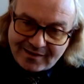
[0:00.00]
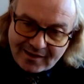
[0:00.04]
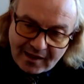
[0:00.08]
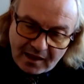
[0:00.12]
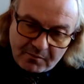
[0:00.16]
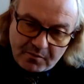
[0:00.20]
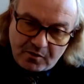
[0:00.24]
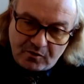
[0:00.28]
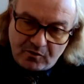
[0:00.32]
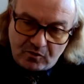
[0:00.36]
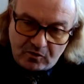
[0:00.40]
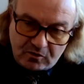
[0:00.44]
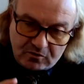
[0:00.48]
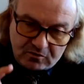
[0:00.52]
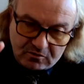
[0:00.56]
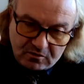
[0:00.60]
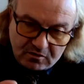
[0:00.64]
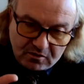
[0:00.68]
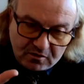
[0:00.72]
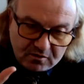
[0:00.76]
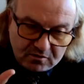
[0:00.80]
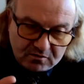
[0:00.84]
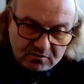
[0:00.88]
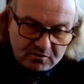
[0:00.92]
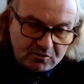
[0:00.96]
Cameron,
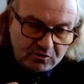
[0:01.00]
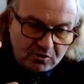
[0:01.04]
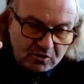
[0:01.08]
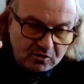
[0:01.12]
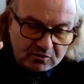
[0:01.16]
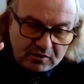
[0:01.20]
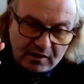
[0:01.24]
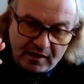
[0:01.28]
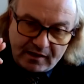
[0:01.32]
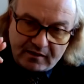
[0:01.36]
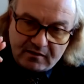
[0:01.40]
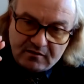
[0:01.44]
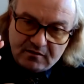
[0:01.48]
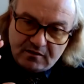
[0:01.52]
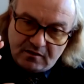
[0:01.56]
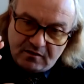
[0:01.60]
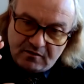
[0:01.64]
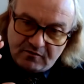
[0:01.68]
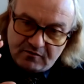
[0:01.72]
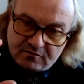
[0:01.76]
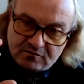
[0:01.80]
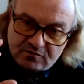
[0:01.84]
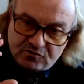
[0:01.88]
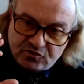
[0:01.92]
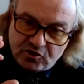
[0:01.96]
you know, like
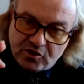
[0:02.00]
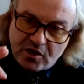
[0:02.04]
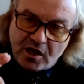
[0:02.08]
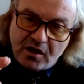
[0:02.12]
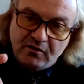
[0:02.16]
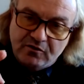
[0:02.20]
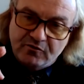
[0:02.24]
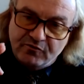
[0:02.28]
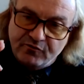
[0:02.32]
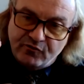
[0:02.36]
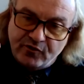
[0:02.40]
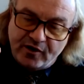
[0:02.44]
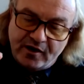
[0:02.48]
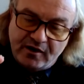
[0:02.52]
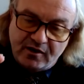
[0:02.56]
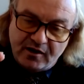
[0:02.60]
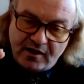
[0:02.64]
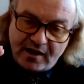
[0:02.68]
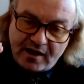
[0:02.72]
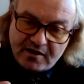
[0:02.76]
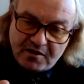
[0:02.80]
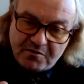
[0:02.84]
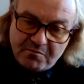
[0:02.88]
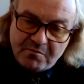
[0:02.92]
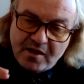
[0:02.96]
the child-friendly
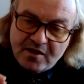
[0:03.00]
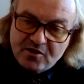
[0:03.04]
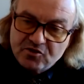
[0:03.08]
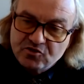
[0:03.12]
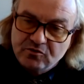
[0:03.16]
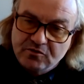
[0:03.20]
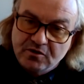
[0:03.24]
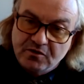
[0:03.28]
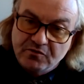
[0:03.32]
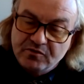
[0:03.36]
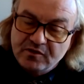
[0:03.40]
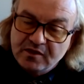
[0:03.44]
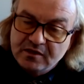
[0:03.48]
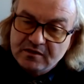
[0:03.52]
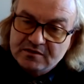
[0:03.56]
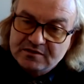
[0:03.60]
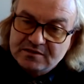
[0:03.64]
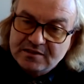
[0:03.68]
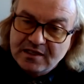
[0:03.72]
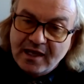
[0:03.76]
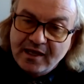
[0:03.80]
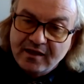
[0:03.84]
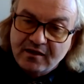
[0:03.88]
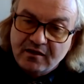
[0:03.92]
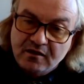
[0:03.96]
animation and
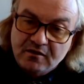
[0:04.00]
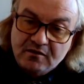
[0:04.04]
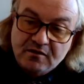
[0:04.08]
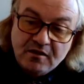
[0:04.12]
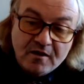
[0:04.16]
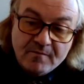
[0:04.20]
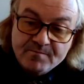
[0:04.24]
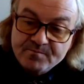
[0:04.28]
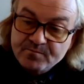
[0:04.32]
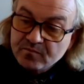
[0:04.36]
things like it,